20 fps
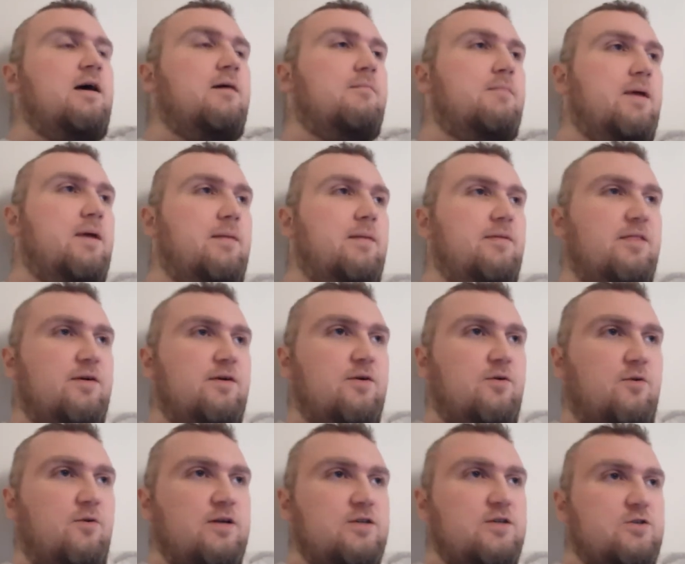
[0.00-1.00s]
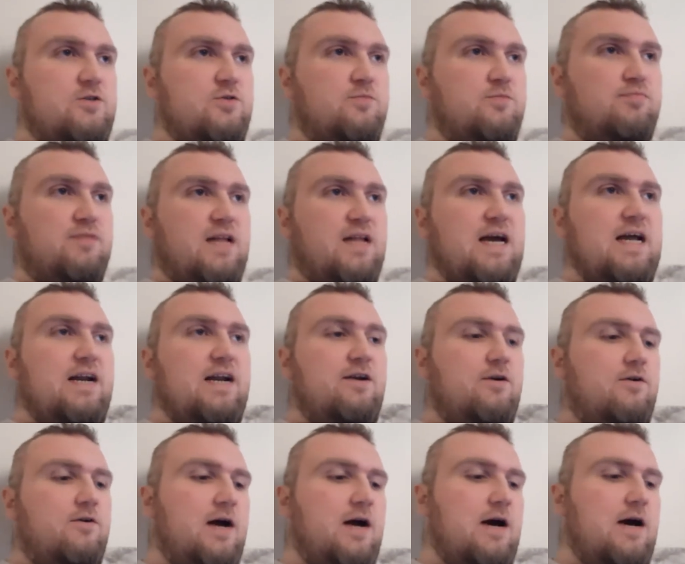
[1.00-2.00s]
Maybe they're going to bland
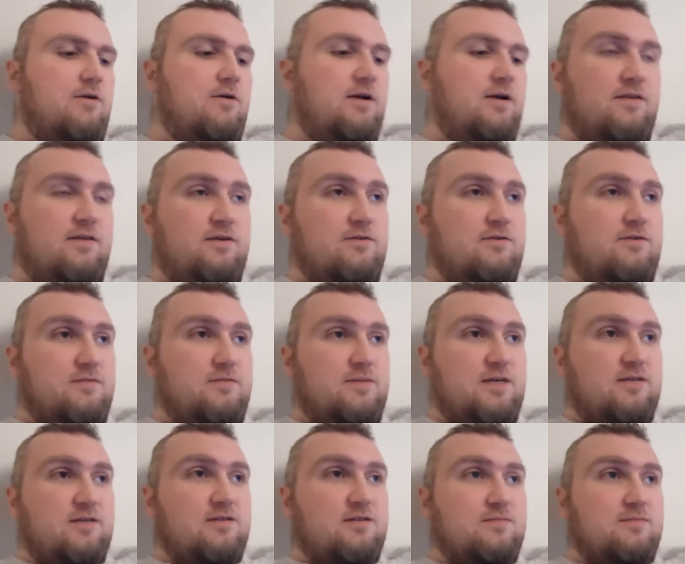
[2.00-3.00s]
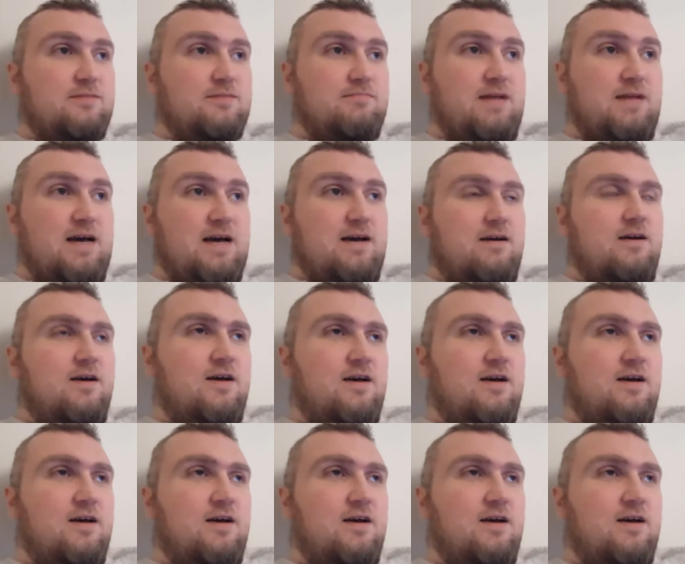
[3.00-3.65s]
her out, and then ultimately I'll just like, nah.